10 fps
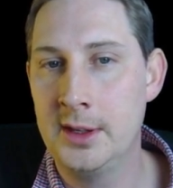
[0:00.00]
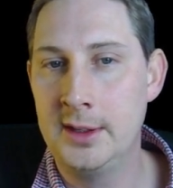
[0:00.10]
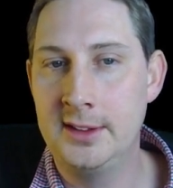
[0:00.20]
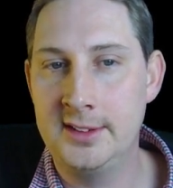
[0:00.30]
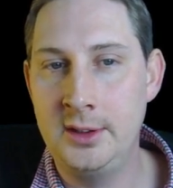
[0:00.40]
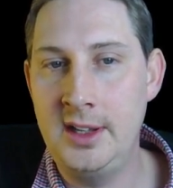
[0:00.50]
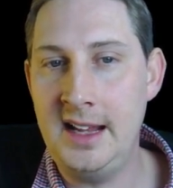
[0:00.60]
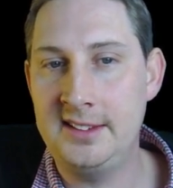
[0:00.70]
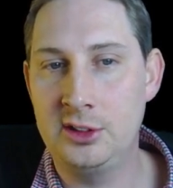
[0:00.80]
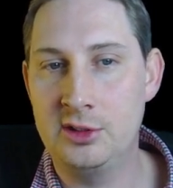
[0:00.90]
So
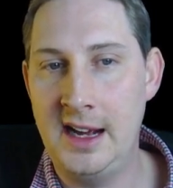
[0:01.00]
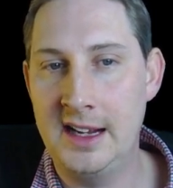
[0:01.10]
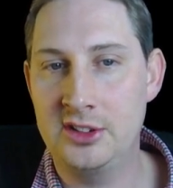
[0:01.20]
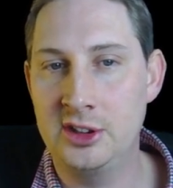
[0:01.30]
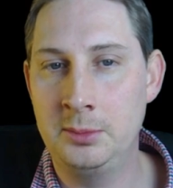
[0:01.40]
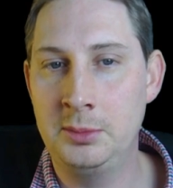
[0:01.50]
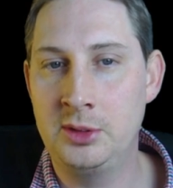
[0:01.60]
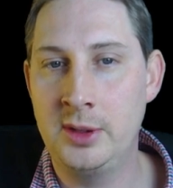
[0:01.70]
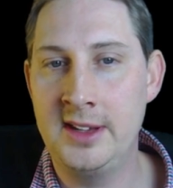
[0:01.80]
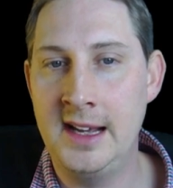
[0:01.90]
less attraction
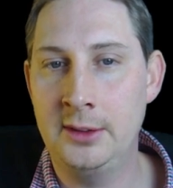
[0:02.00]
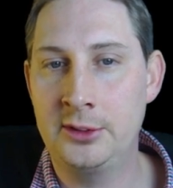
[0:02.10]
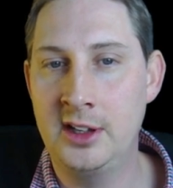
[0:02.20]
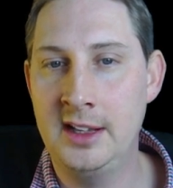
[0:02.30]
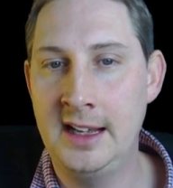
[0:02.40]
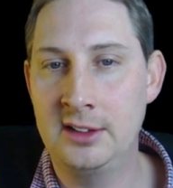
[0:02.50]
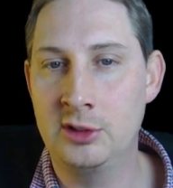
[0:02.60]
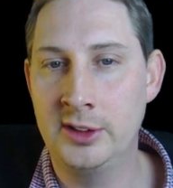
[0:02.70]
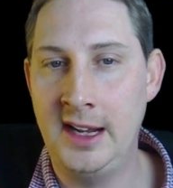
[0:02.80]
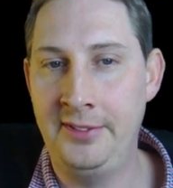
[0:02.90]
between the outer
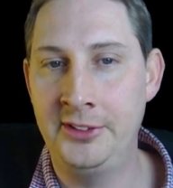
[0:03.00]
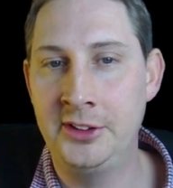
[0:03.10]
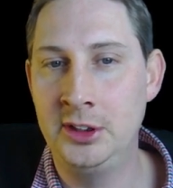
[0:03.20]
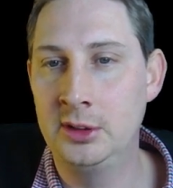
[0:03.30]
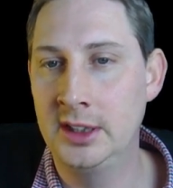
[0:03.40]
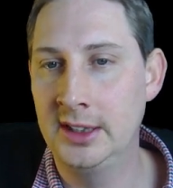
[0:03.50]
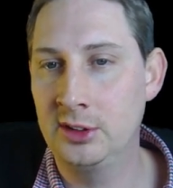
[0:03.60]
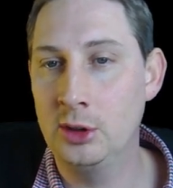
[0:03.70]
electron and the nucleus.